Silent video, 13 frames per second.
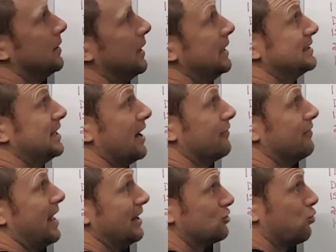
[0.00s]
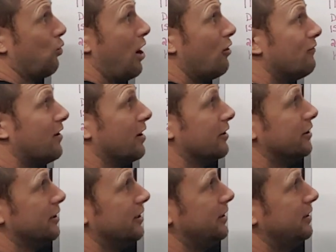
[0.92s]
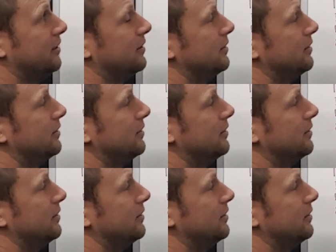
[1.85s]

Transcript: instead of that 1,200,